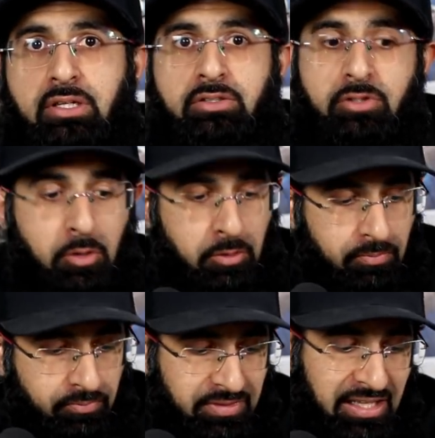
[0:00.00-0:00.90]
So
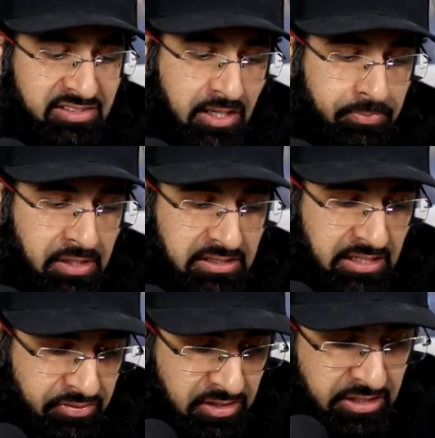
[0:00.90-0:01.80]
that's something
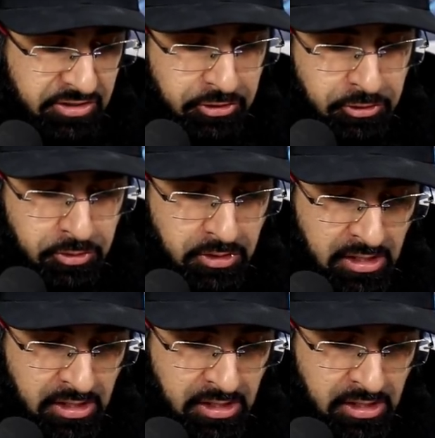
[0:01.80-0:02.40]
definitely to do.